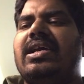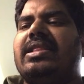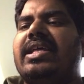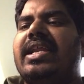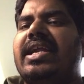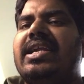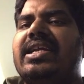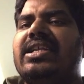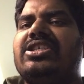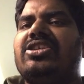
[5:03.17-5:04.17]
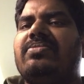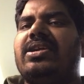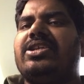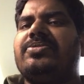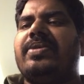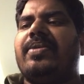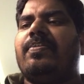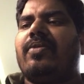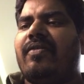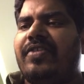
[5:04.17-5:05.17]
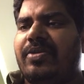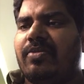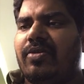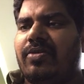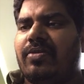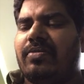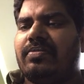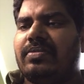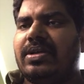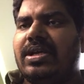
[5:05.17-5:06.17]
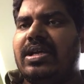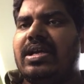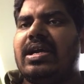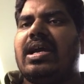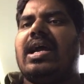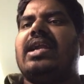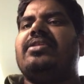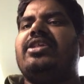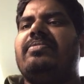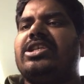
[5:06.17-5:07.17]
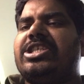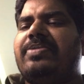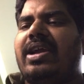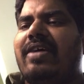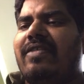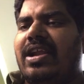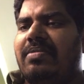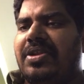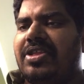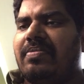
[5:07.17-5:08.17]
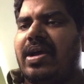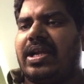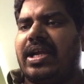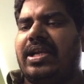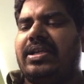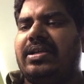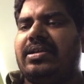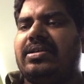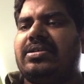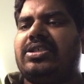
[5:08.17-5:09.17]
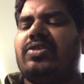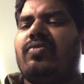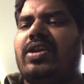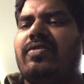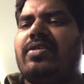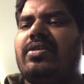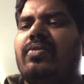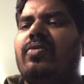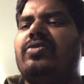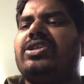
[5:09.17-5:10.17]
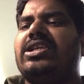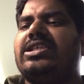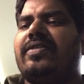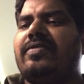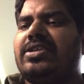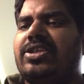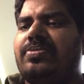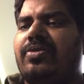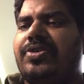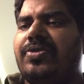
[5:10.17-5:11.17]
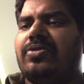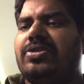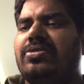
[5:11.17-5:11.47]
their intention must be profit motive, and they must be available in the market. So whatever the goods and services produced,